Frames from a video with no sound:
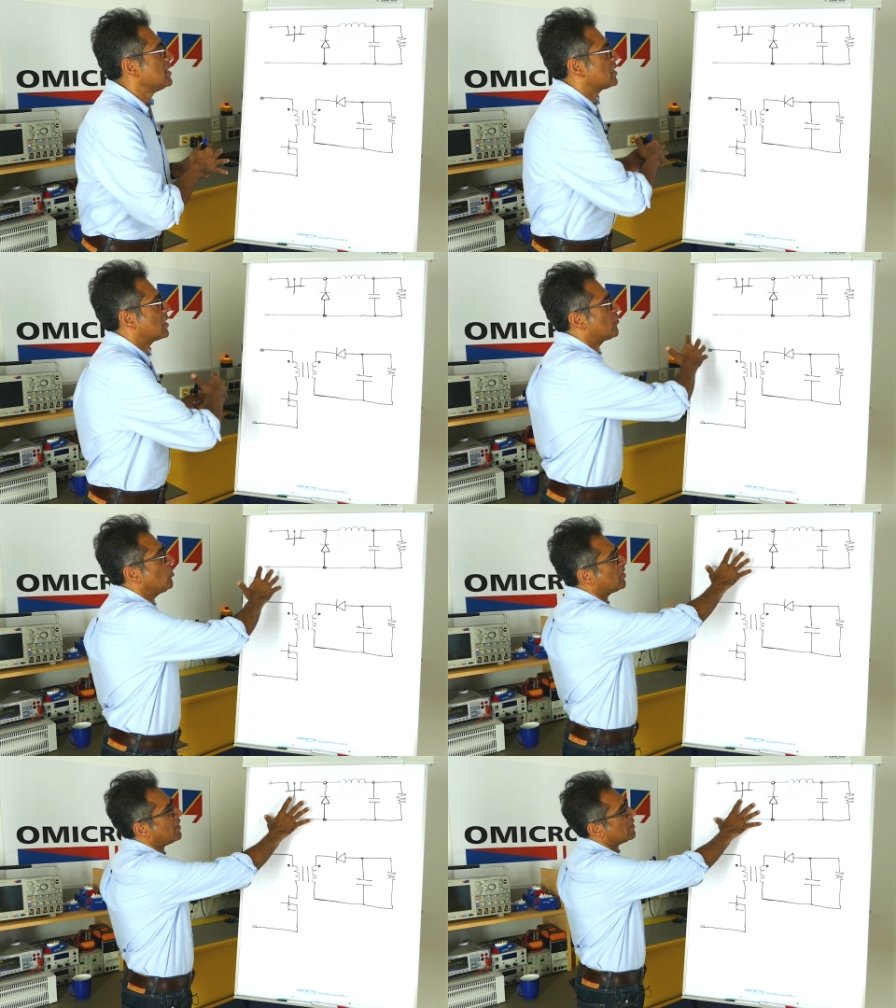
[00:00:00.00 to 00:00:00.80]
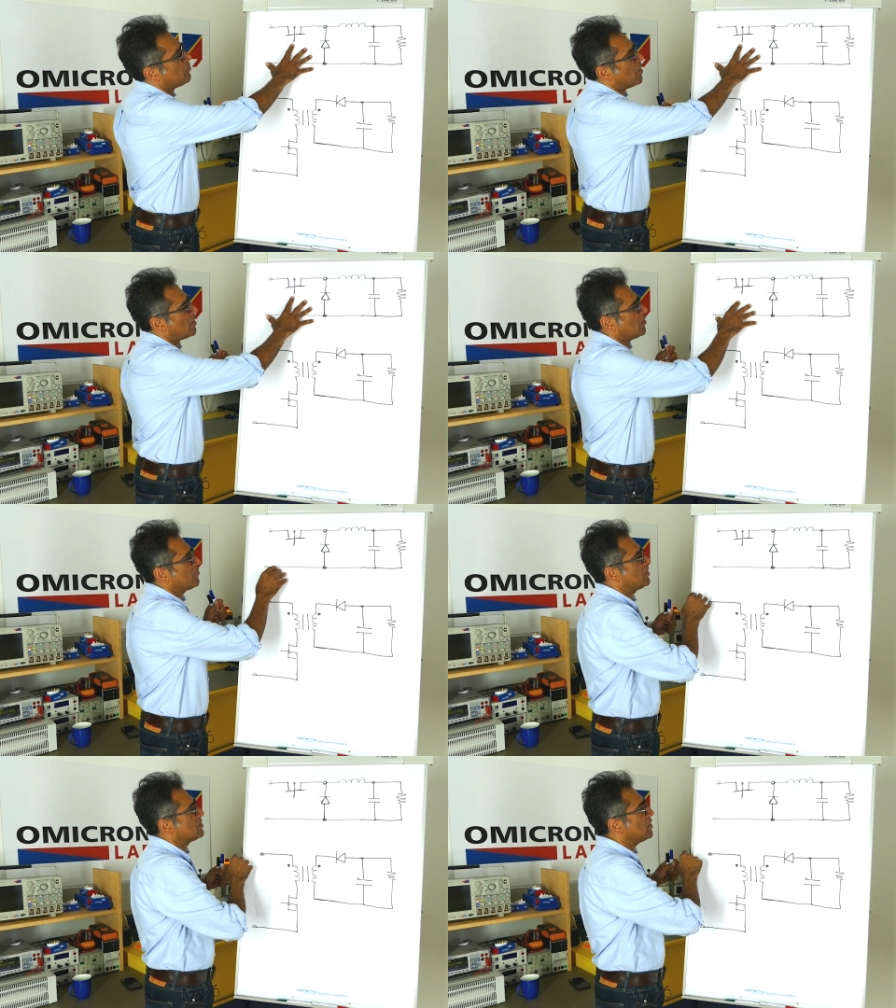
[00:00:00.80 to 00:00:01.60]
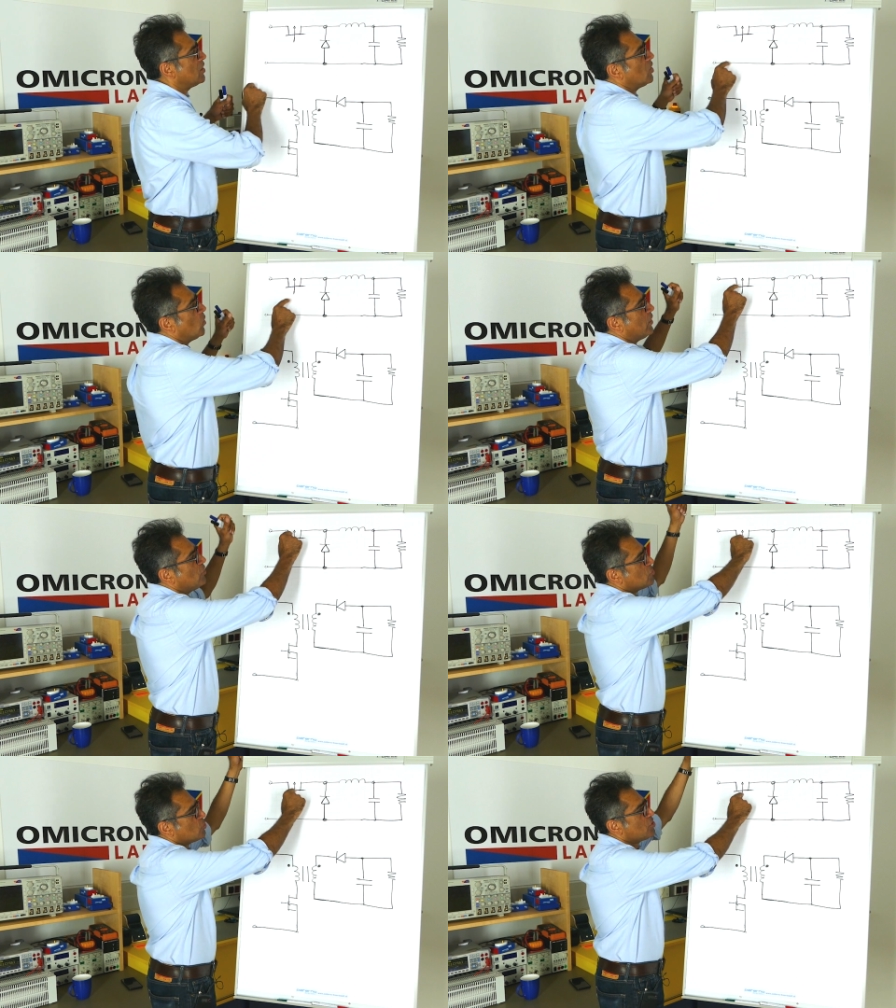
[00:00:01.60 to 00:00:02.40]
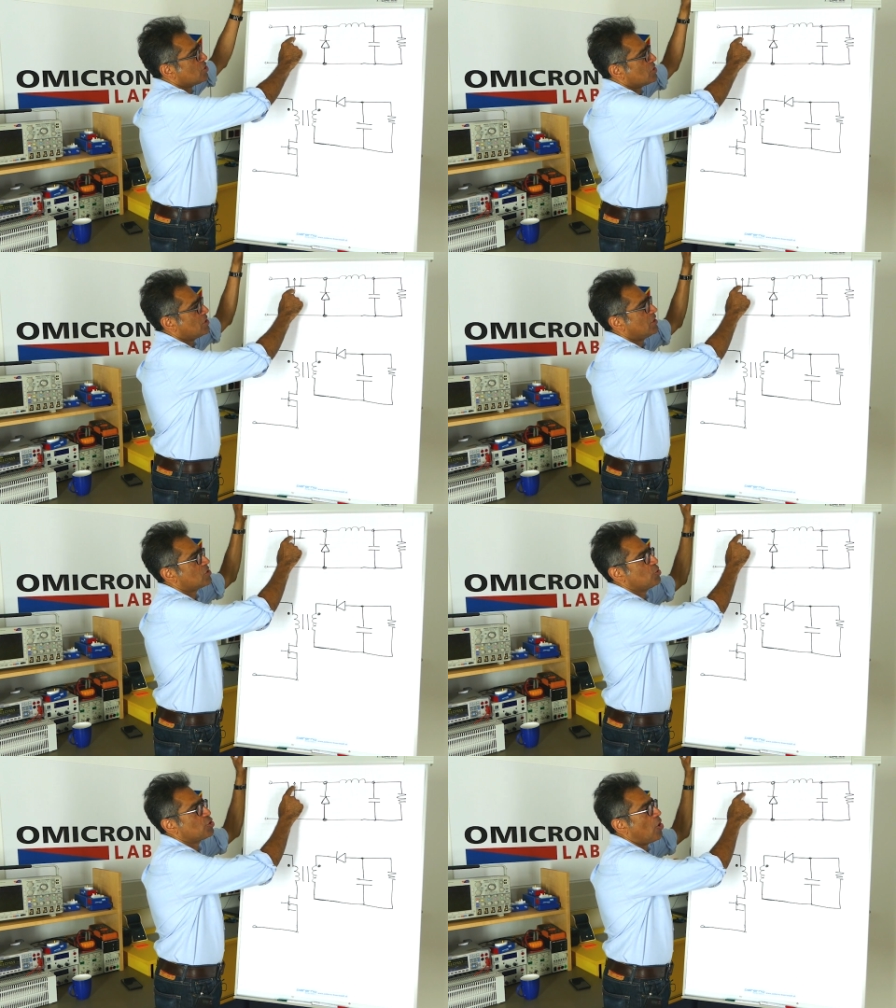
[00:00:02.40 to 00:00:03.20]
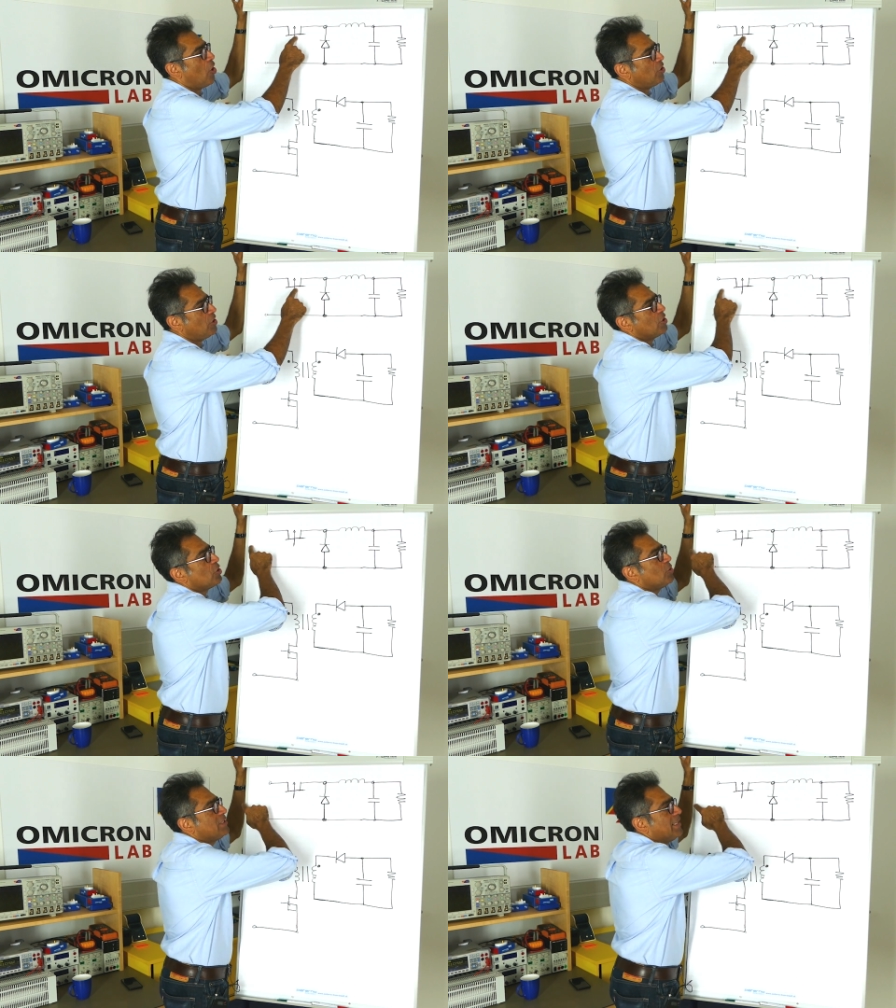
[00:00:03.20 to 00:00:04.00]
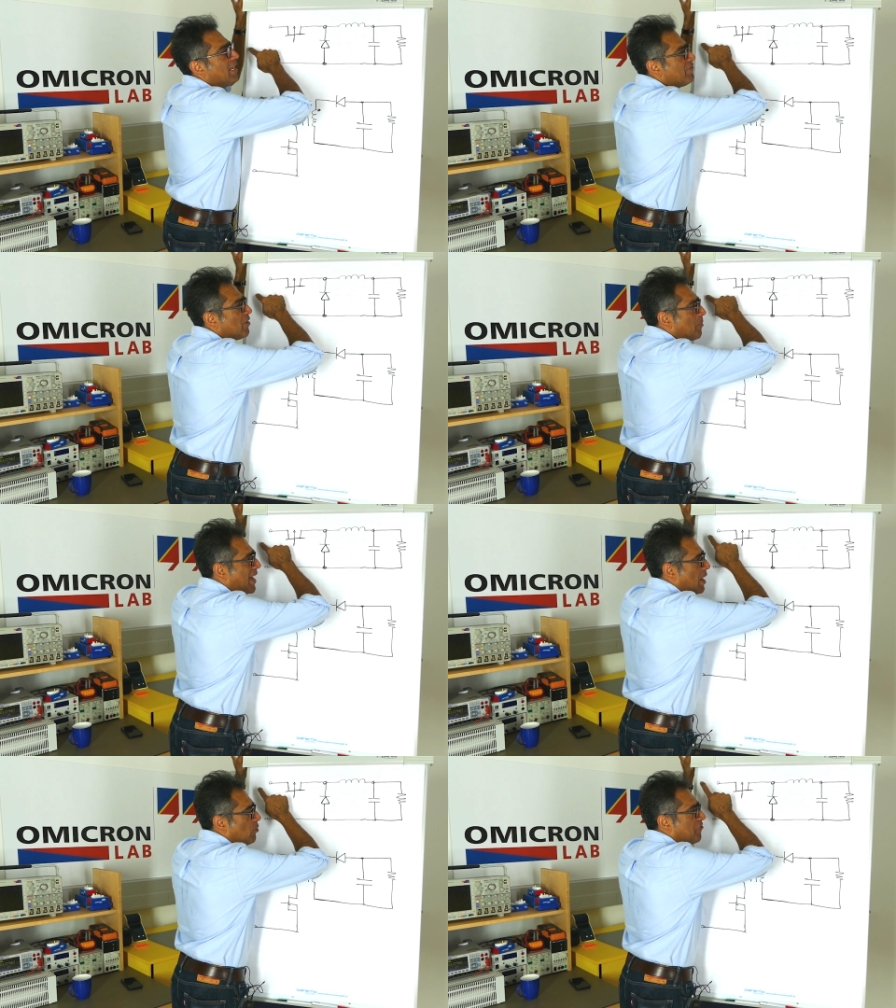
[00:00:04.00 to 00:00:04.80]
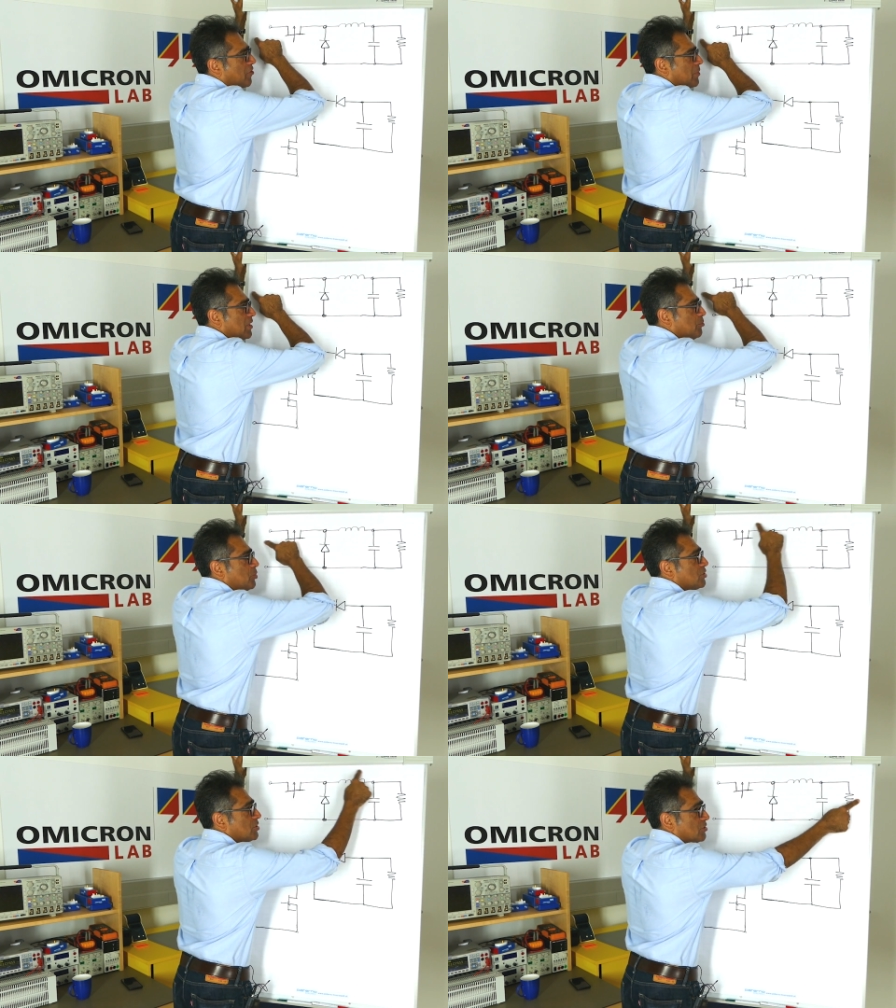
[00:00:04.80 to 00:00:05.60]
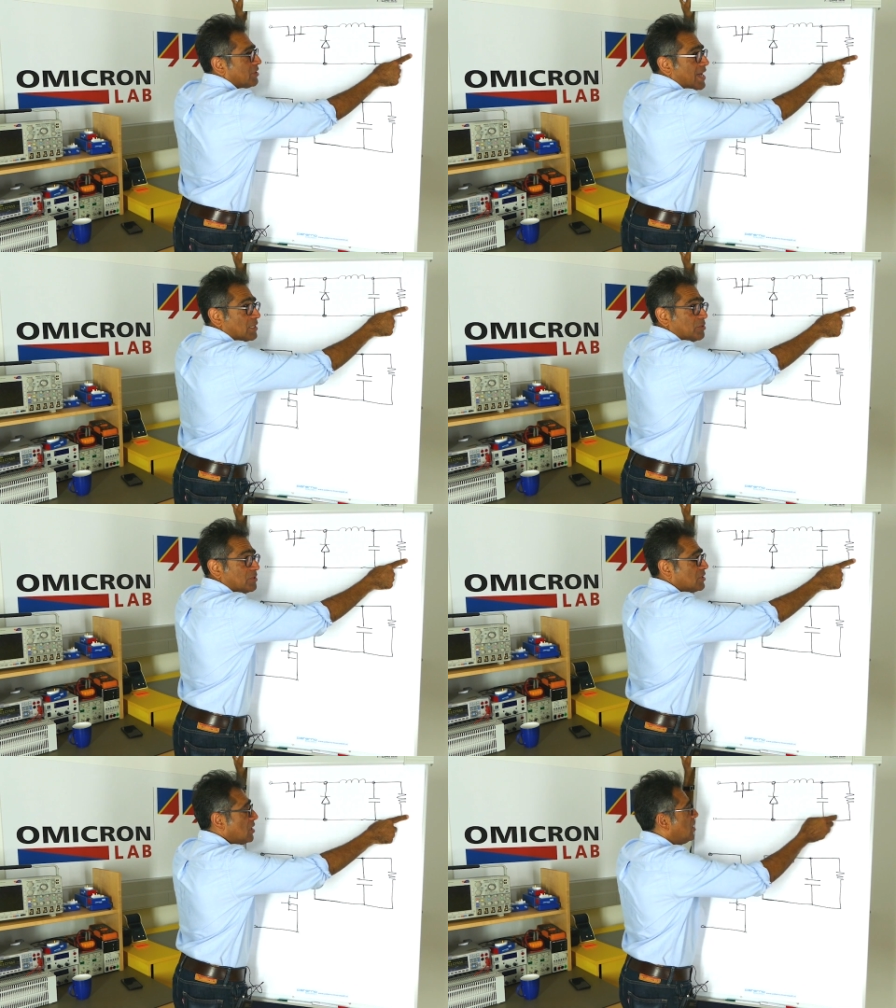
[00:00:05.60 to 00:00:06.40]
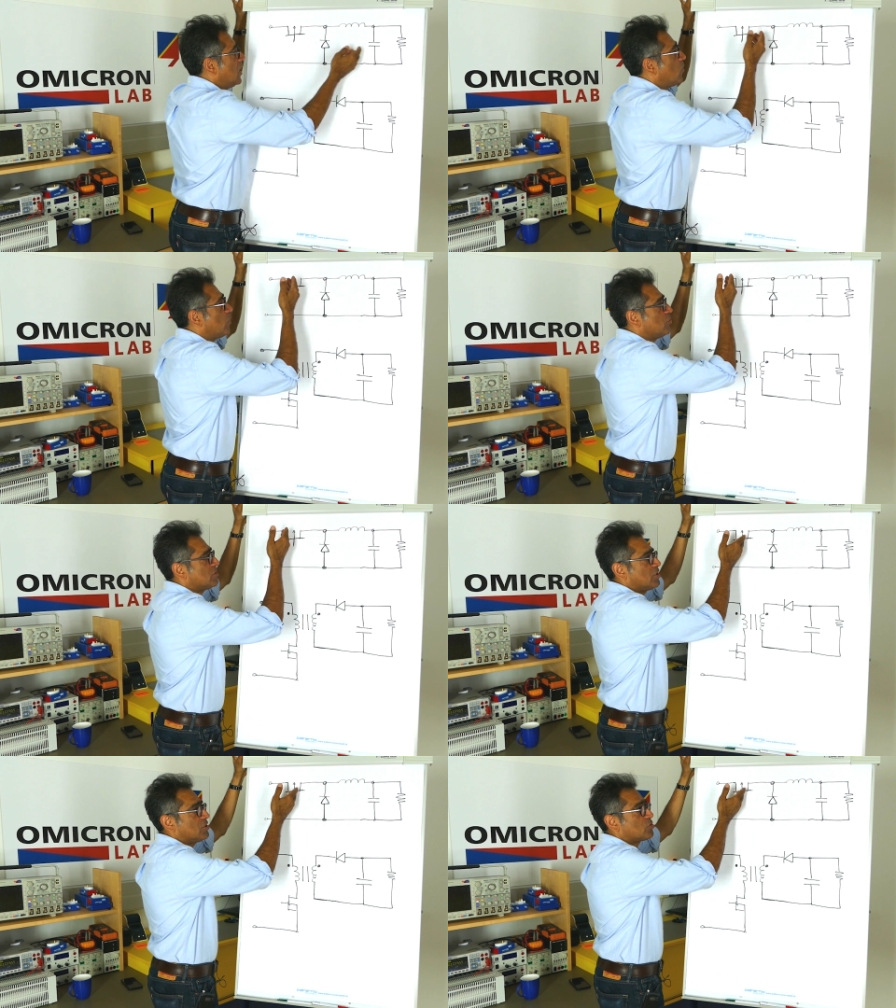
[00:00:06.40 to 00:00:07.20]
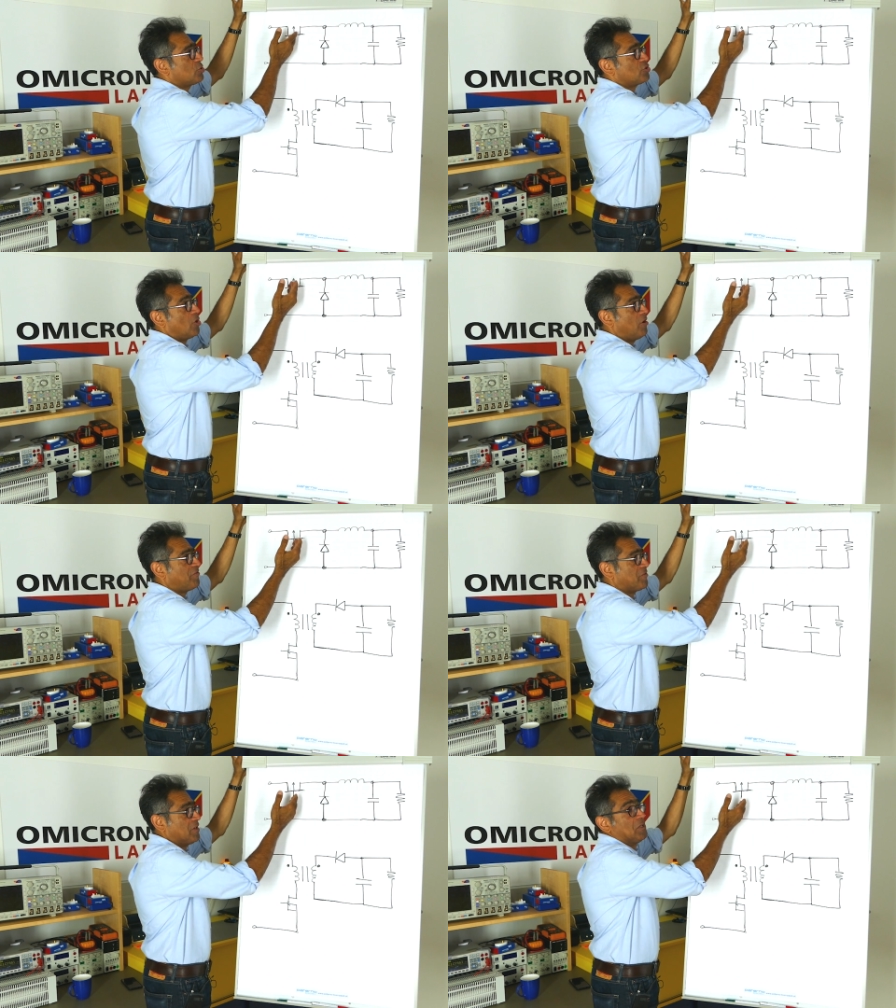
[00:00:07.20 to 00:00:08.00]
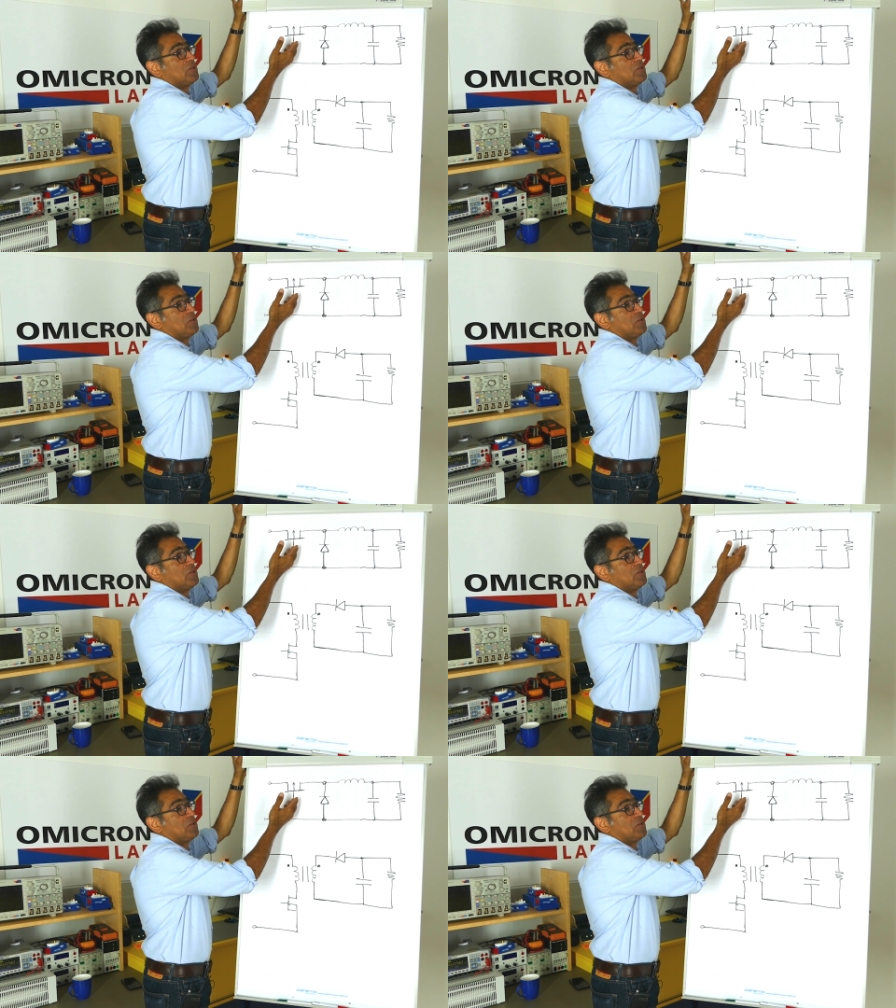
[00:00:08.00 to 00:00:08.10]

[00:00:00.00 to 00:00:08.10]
Now if you look at the buck converter, when you switch, turn the switch on, you deliver power from input to the output, and when you turn the switch off,